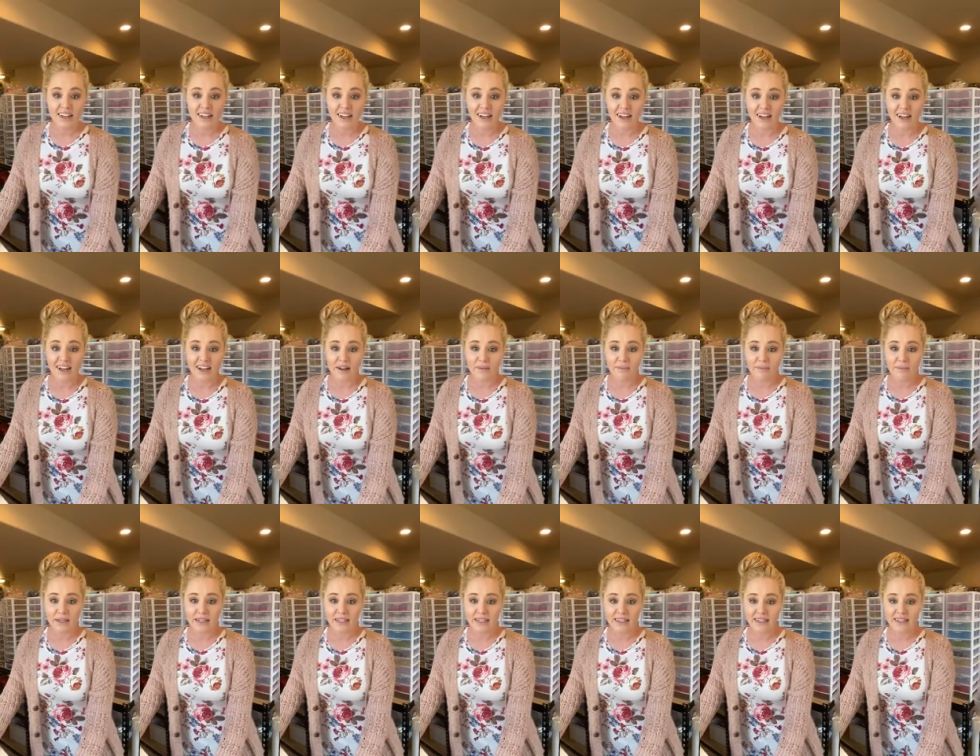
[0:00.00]
Um,
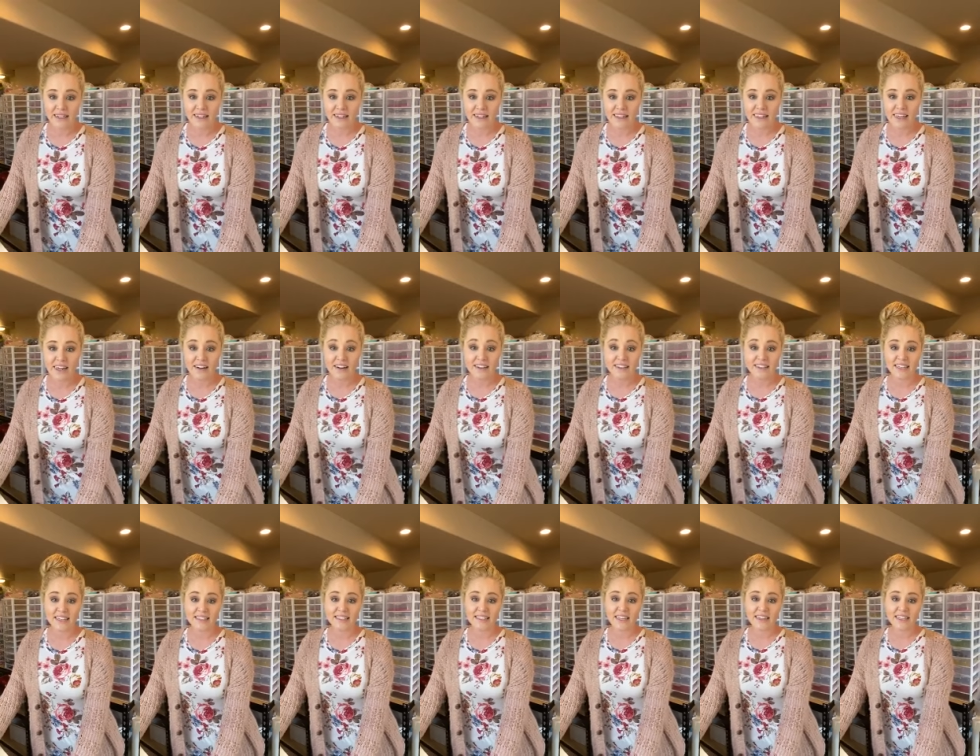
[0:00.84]
Kara
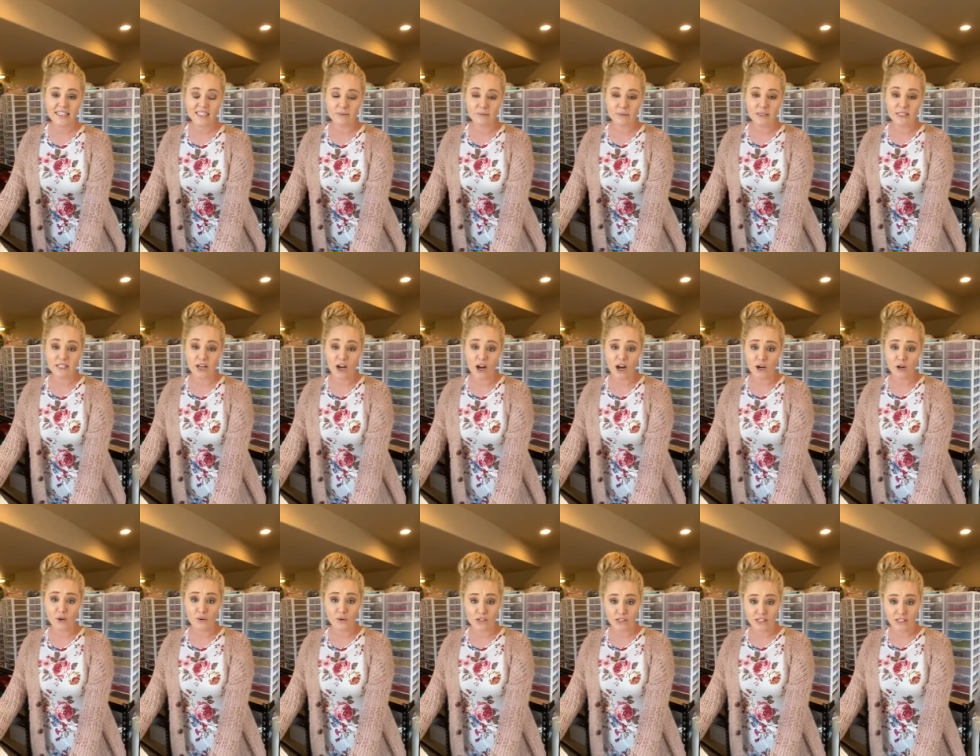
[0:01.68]
says that these beads are
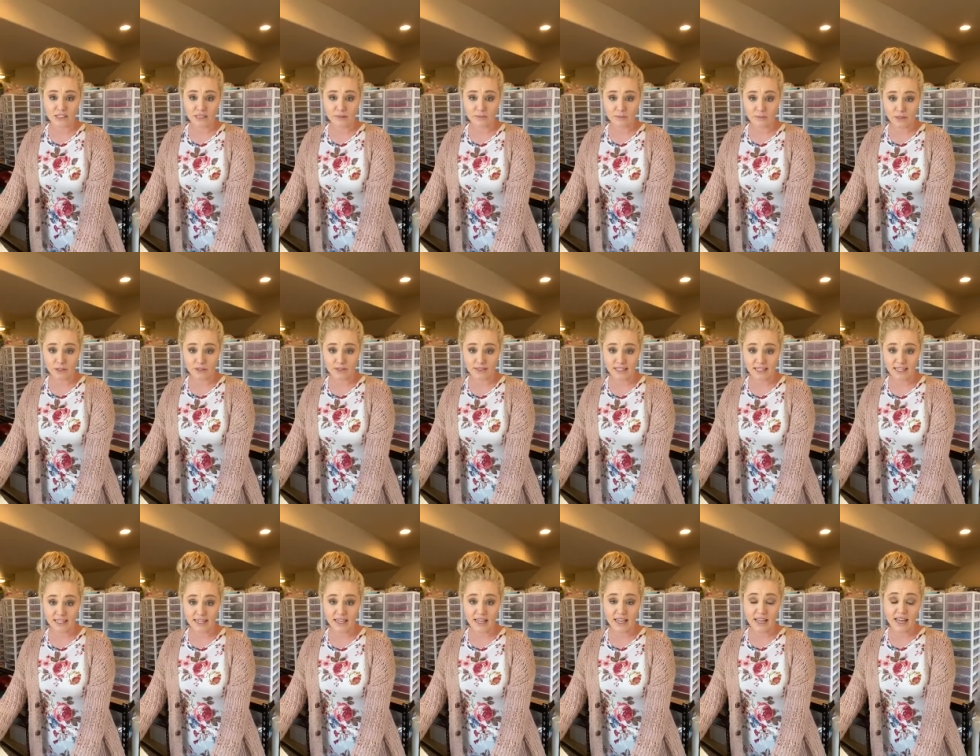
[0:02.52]
gorgeous in
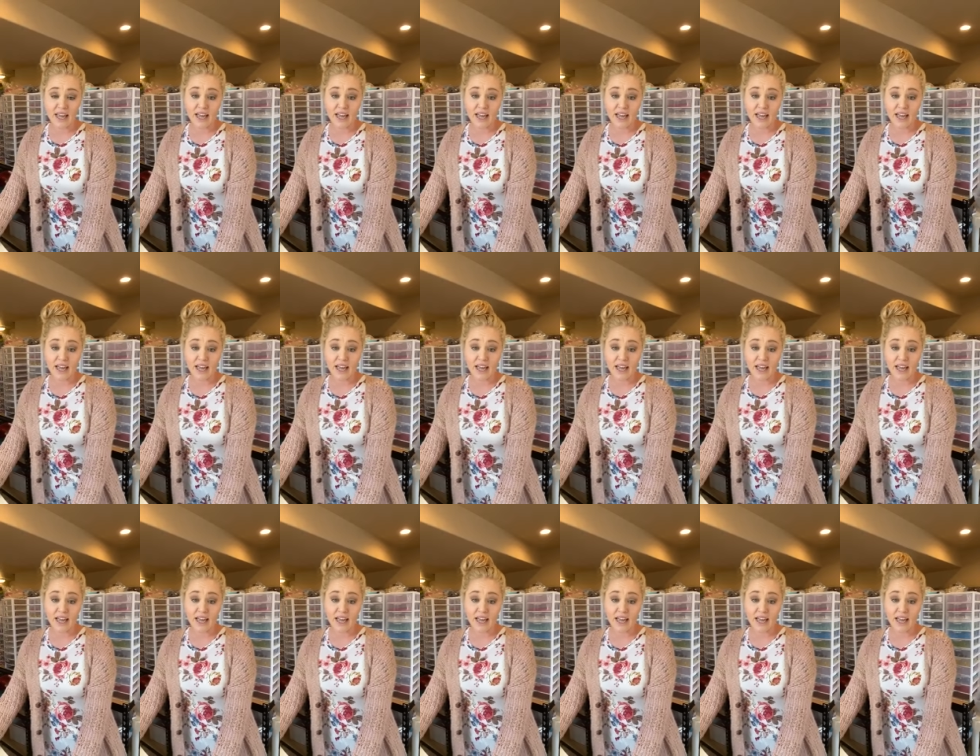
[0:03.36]
person